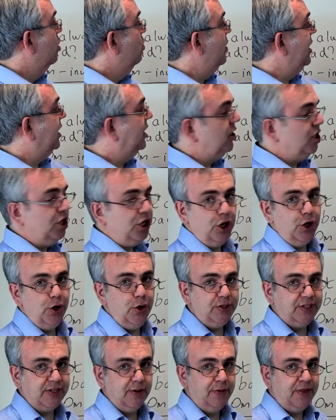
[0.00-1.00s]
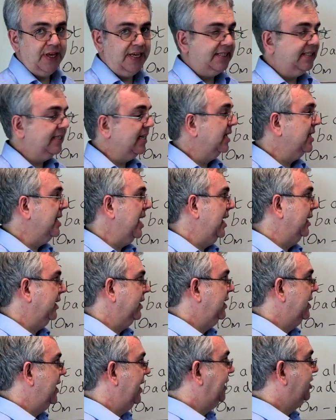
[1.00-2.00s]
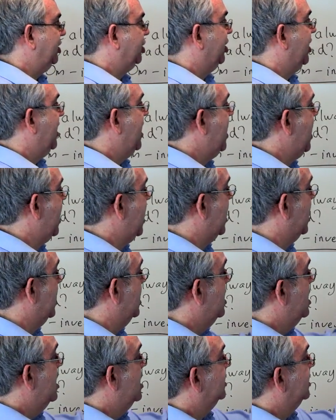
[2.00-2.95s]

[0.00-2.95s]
we can use this calculation here.